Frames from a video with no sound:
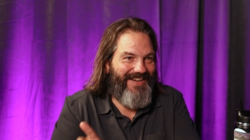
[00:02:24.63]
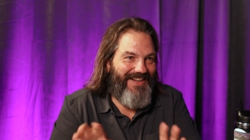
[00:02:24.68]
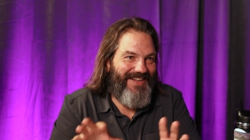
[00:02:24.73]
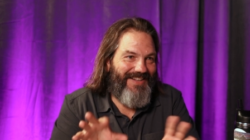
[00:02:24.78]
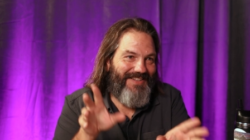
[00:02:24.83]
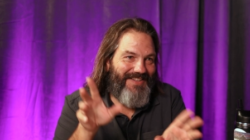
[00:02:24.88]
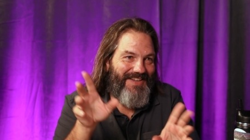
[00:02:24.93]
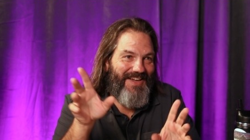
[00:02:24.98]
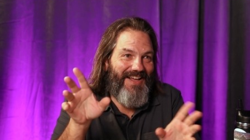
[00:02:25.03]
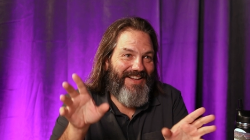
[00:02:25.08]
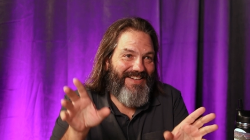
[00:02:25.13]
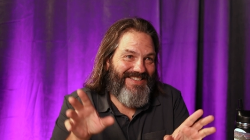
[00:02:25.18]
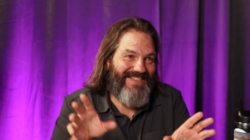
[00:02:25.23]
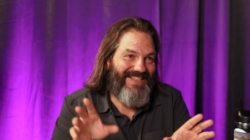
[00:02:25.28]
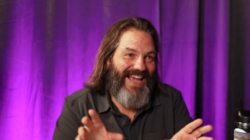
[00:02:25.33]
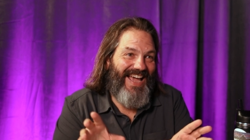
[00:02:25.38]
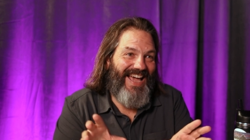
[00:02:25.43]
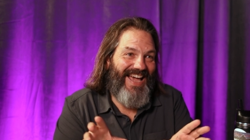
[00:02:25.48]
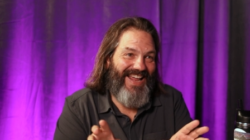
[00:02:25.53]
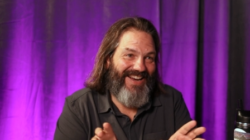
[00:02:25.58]
It's kind of
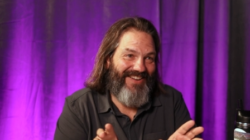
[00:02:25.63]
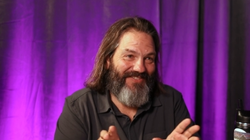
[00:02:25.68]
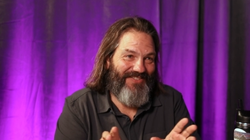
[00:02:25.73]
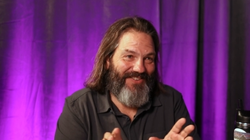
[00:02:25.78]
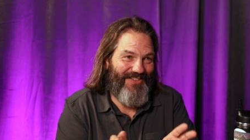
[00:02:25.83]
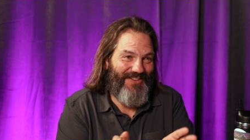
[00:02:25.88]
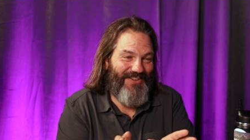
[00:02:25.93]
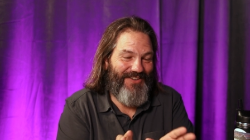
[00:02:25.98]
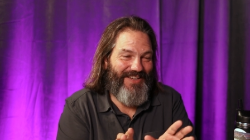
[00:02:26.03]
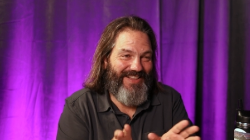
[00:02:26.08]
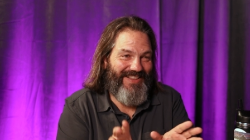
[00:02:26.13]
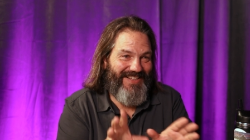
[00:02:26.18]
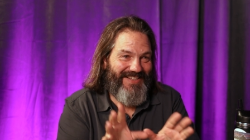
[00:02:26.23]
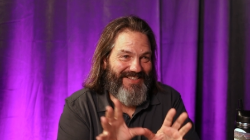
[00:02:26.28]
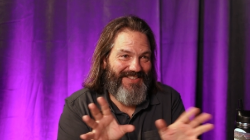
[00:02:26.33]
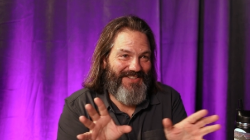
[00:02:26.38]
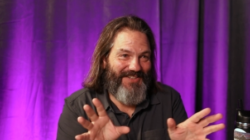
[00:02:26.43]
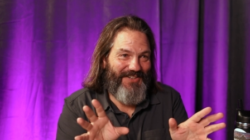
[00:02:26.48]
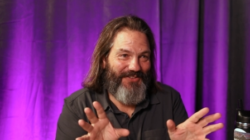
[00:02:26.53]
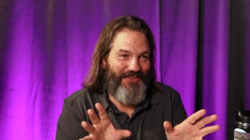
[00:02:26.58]
sad if you look at
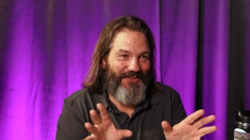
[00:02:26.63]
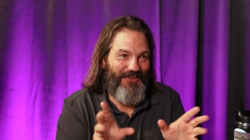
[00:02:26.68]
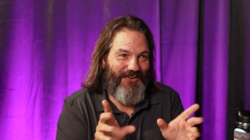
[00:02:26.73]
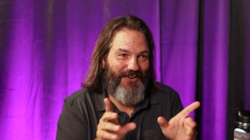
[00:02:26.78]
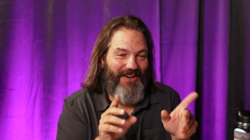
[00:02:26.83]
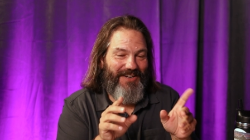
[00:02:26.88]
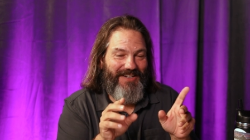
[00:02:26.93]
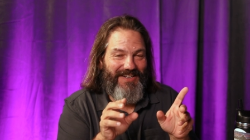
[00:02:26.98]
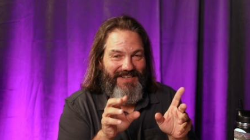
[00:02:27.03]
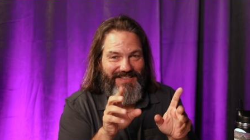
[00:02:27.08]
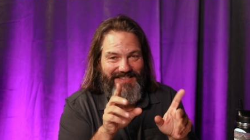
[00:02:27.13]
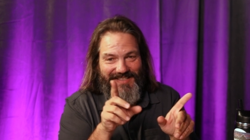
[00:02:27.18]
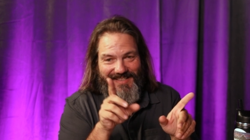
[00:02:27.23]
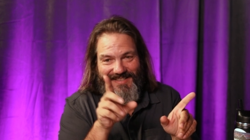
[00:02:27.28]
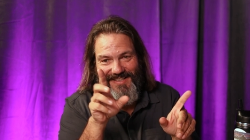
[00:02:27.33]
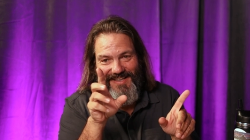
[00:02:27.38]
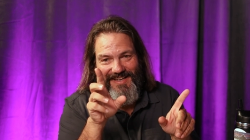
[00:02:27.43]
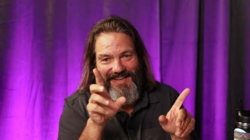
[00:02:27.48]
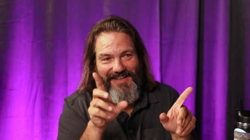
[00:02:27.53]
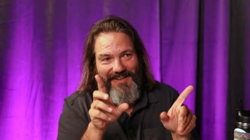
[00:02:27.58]
this little neuron because he's
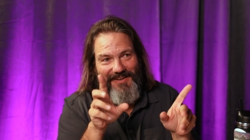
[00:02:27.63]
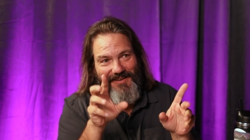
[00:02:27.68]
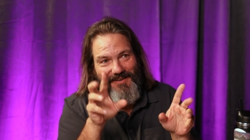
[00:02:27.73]
like,